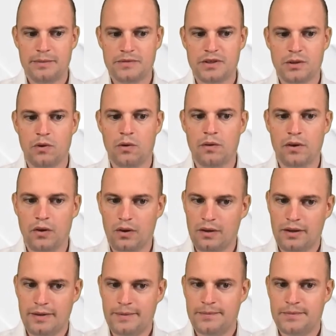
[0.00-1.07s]
So
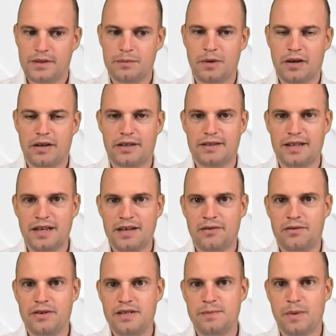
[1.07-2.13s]
overall, the market
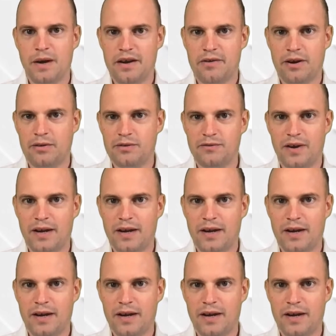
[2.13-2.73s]
increased by around